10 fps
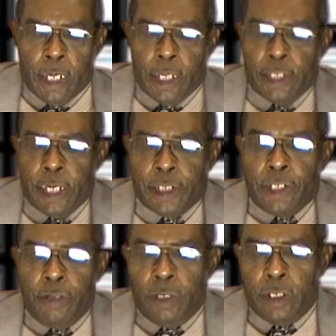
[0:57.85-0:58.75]
it is a
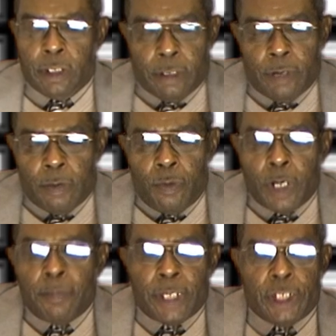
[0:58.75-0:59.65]
general,
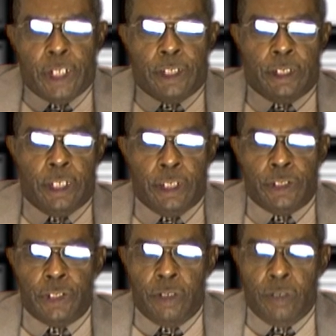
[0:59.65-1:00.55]
what a budget
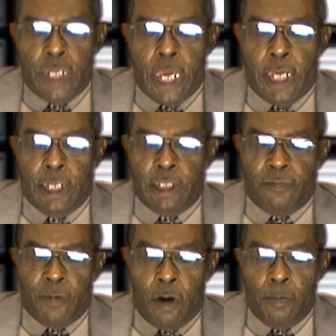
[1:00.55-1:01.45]
is generally a list
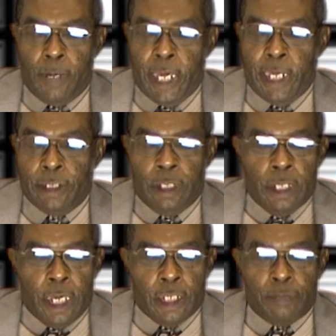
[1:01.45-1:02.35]
of all planned
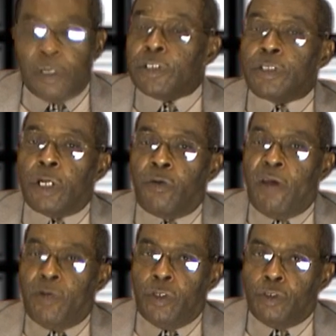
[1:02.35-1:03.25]
expenses and
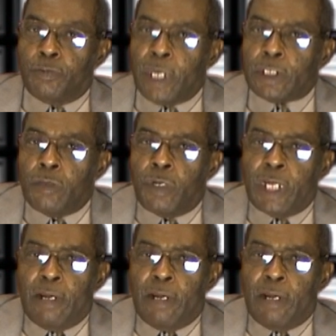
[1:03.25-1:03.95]
revenues. Basically what